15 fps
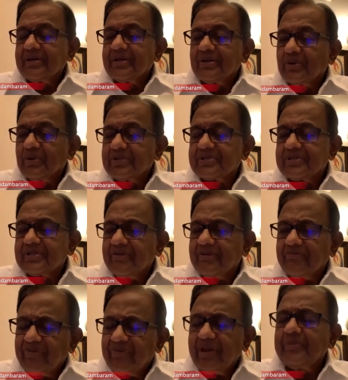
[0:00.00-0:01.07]
was
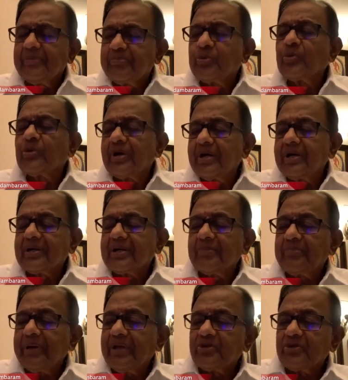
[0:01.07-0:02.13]
very poor
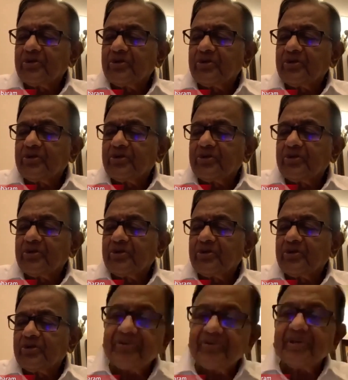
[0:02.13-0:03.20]
compared to Mr.
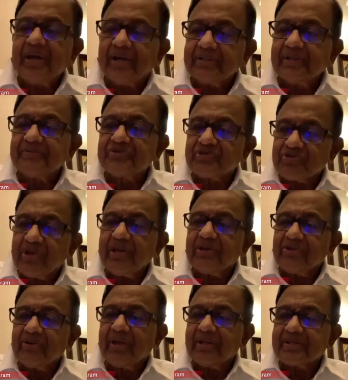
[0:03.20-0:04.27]
Tejasvi Yadav's
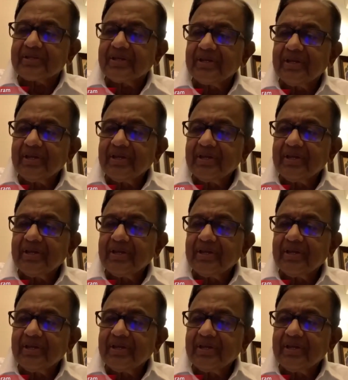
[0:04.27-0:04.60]
strike rate.